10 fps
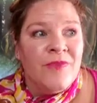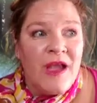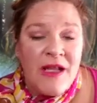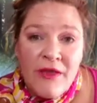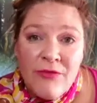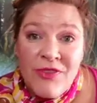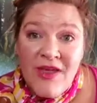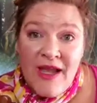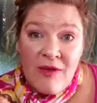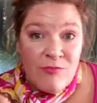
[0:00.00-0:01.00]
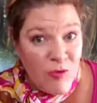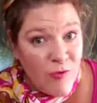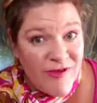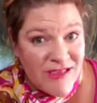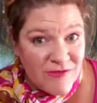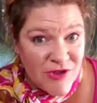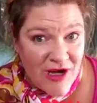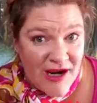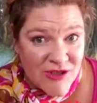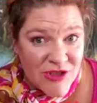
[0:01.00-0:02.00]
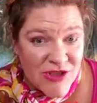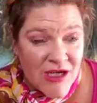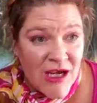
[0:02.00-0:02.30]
Another thing, movies have changed.